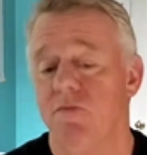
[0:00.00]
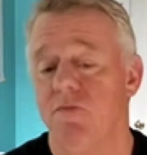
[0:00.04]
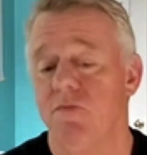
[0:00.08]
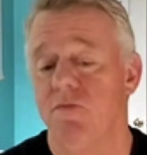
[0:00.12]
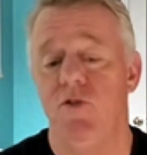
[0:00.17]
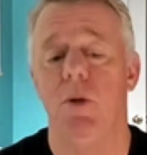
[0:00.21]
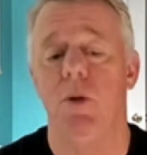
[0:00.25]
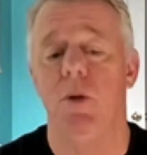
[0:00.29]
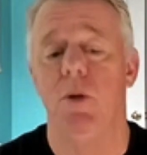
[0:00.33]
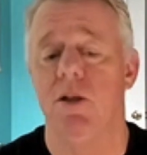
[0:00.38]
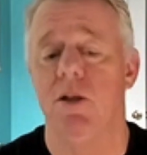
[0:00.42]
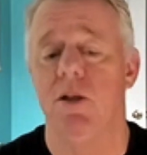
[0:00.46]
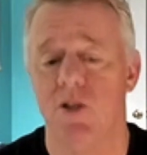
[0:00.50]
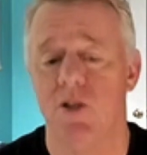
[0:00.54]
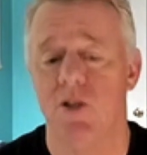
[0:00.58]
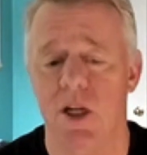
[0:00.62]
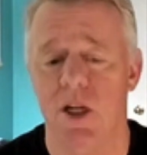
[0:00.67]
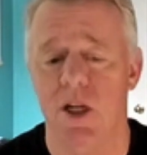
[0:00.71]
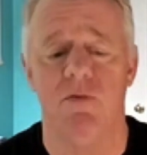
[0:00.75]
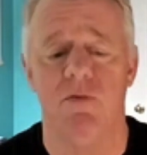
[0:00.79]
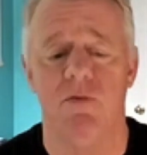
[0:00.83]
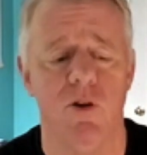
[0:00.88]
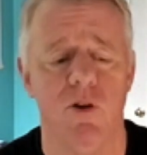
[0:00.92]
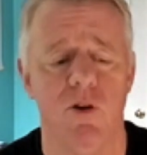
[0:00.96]
few months, and
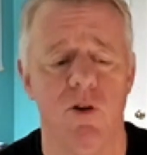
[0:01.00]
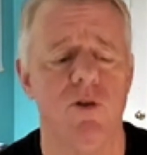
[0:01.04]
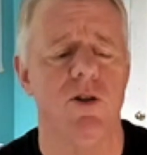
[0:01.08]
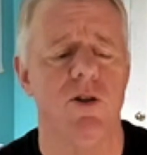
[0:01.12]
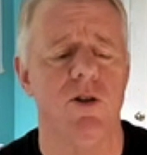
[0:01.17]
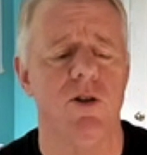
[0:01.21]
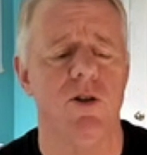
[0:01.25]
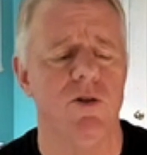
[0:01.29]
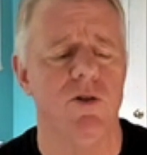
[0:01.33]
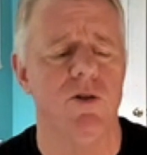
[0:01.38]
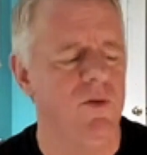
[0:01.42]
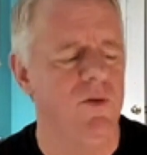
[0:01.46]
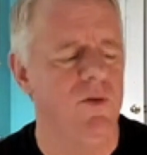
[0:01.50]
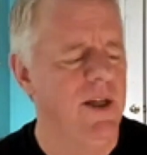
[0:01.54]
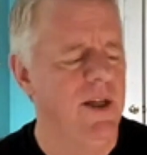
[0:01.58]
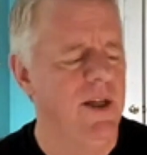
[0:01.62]
I've looked to